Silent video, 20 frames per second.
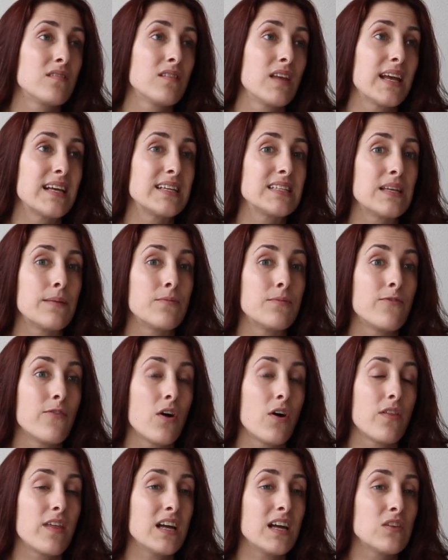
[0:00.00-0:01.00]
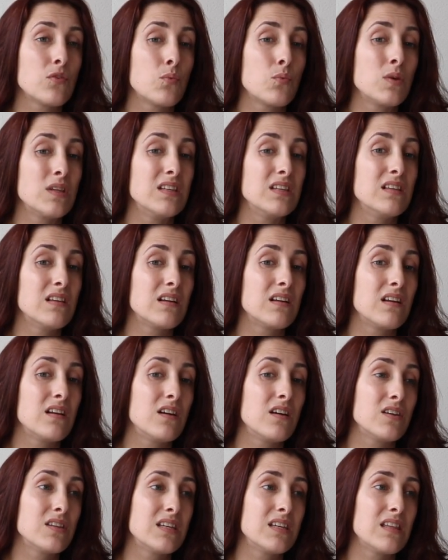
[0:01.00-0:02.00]
except for that, we didn't
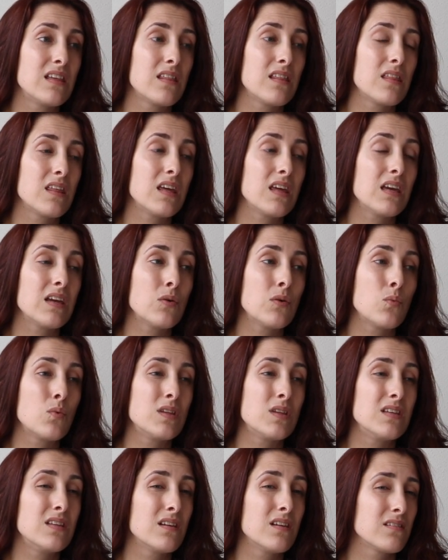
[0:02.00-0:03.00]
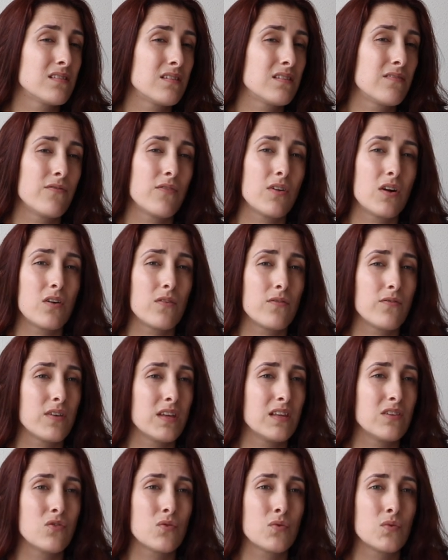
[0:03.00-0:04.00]
learn anything, we didn't evolve
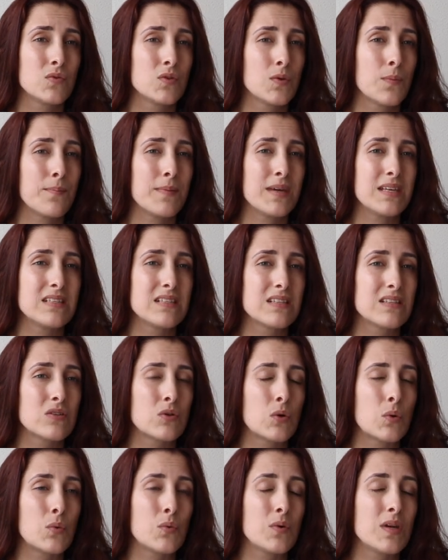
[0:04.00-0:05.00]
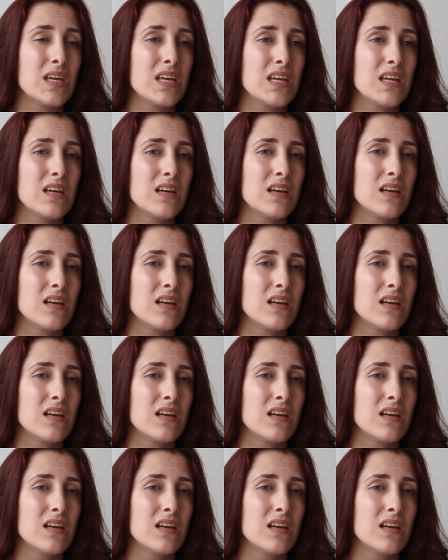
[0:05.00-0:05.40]
into the main story.